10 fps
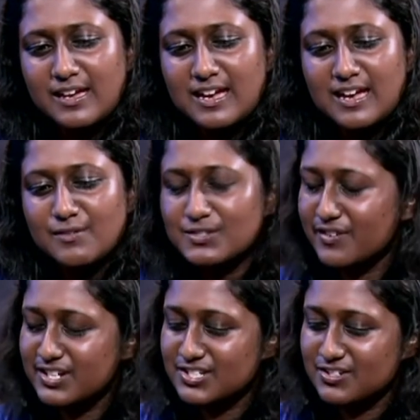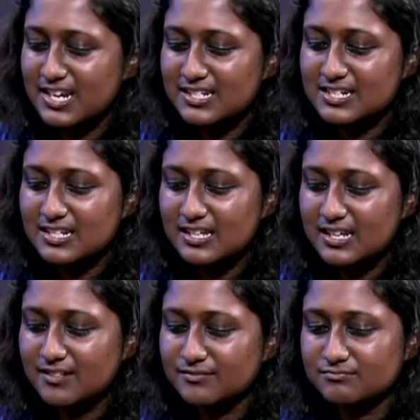it was very strange. And
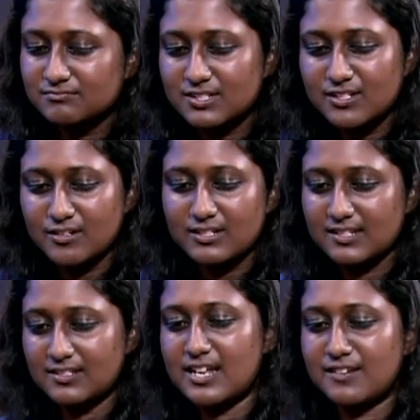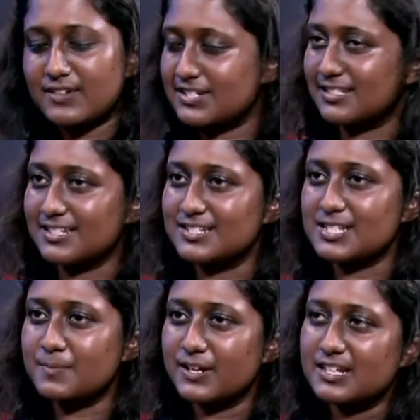then, you know, that eventually
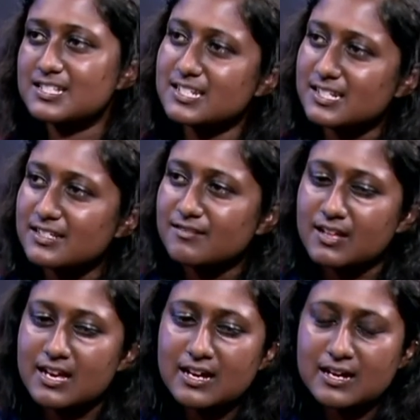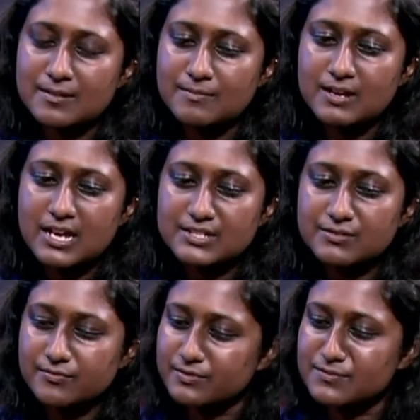dispersed, and
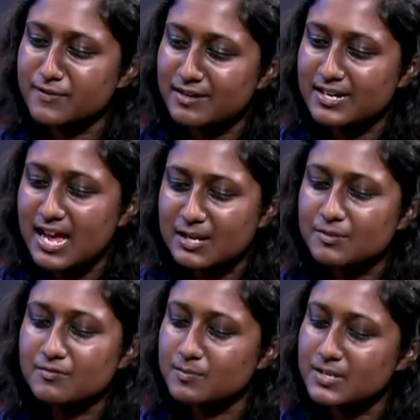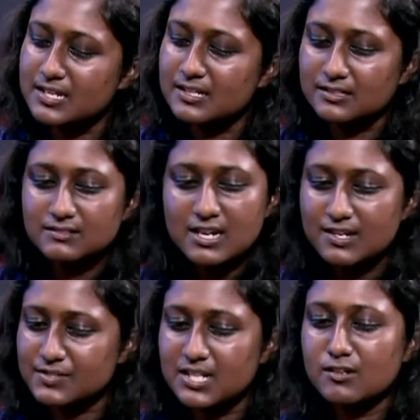was very adamant with me and kind
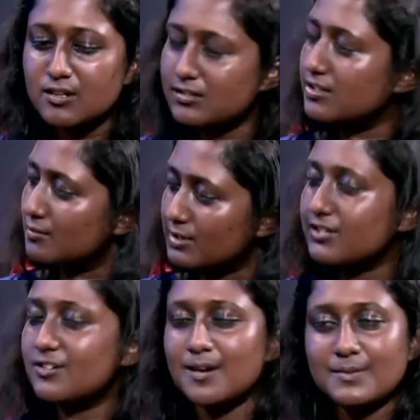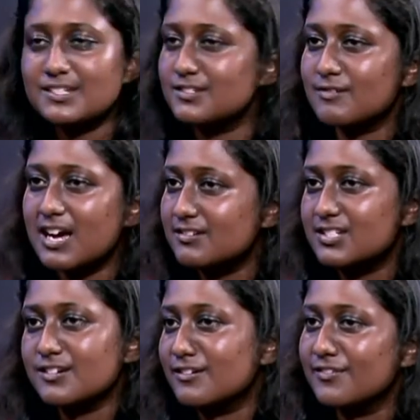of said, oh, you know what, you're coming to our
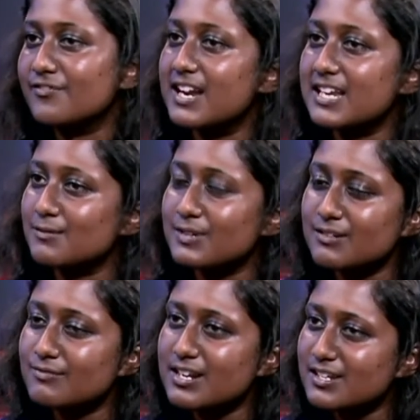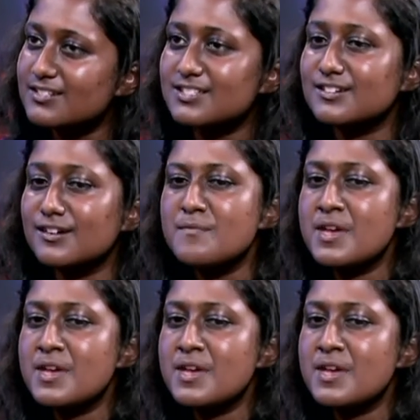dinner on Friday. We're running a dinner,